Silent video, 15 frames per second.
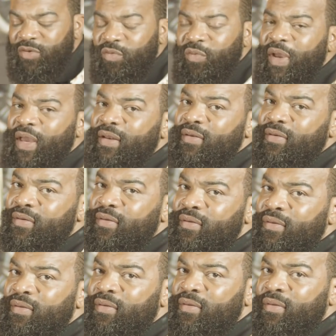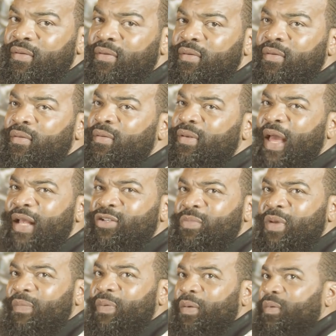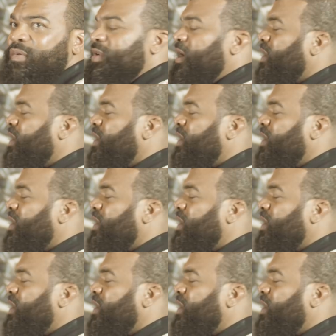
to win. Not too many people